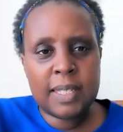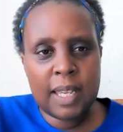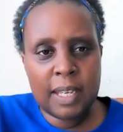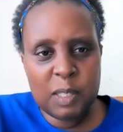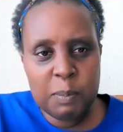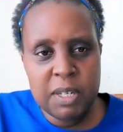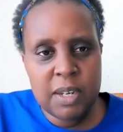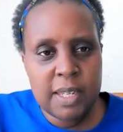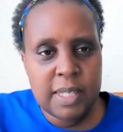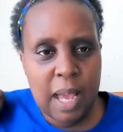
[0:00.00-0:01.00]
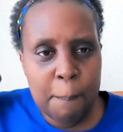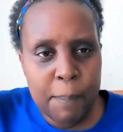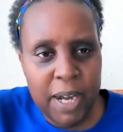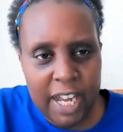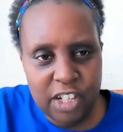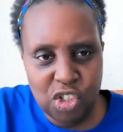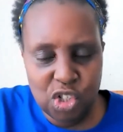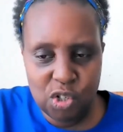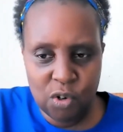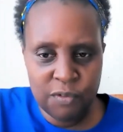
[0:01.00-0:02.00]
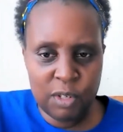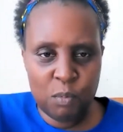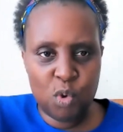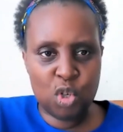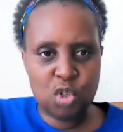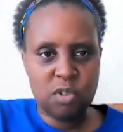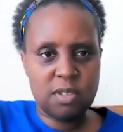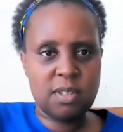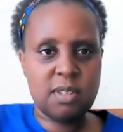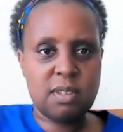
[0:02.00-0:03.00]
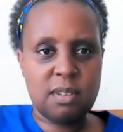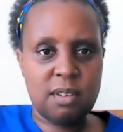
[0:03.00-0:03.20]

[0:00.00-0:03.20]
us experience a purge of emotions.